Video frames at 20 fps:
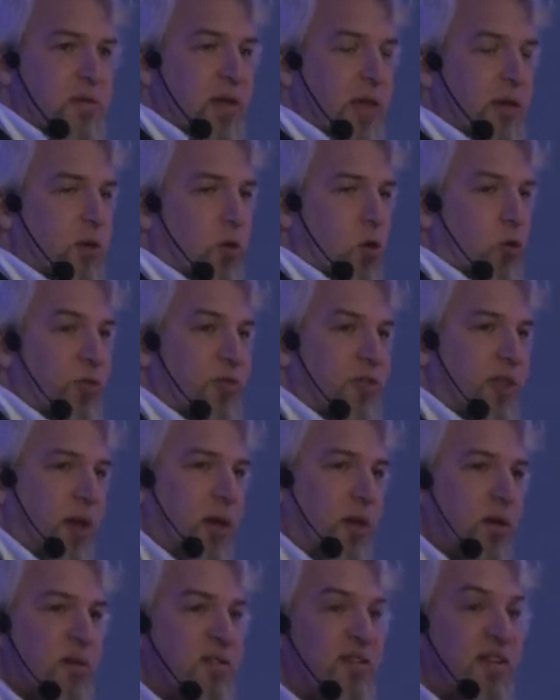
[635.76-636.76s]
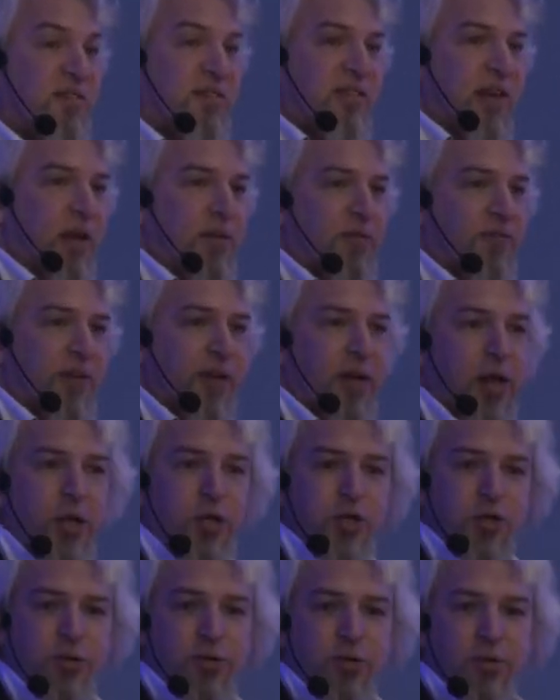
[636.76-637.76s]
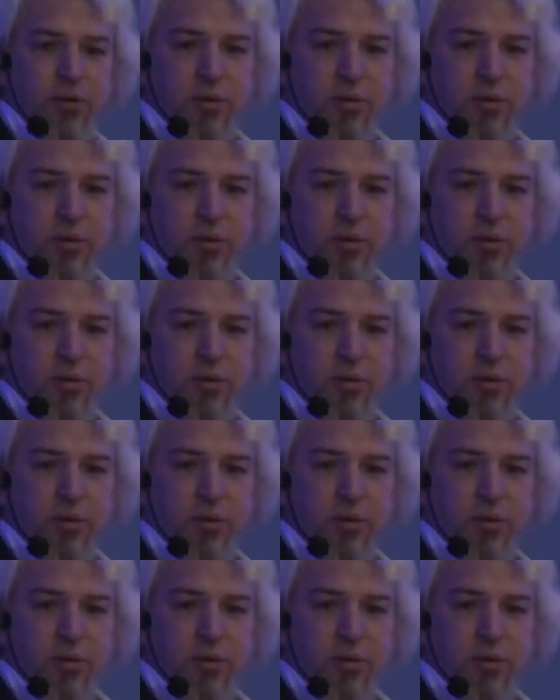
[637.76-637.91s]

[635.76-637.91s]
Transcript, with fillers: that contain the self relation.